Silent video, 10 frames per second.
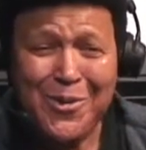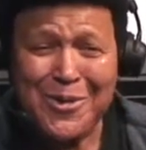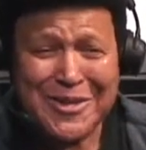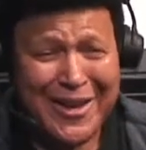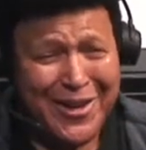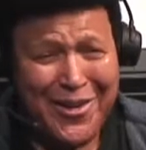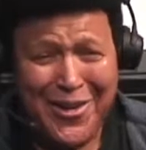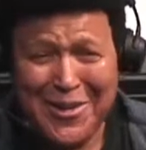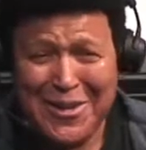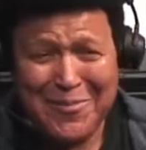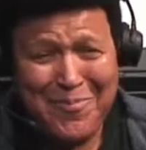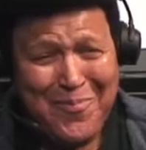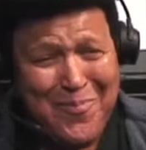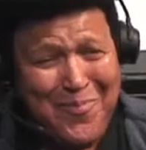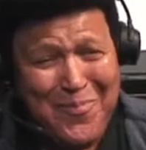Who was that girl in the
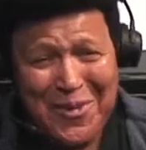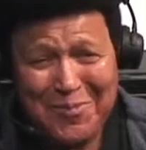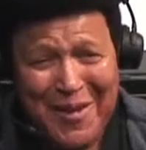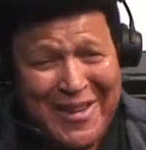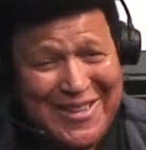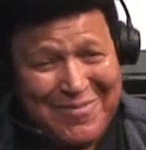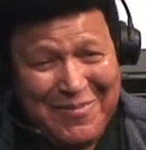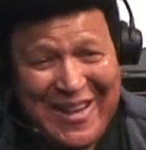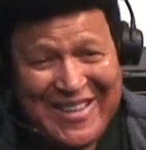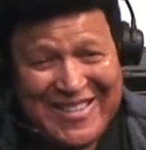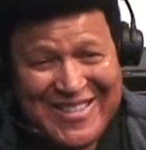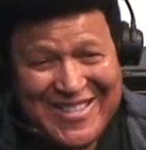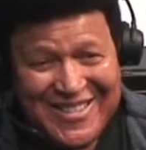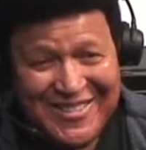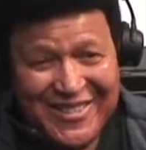spotted bathing
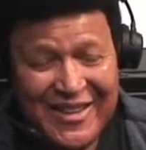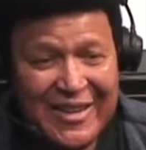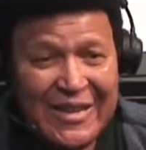suit?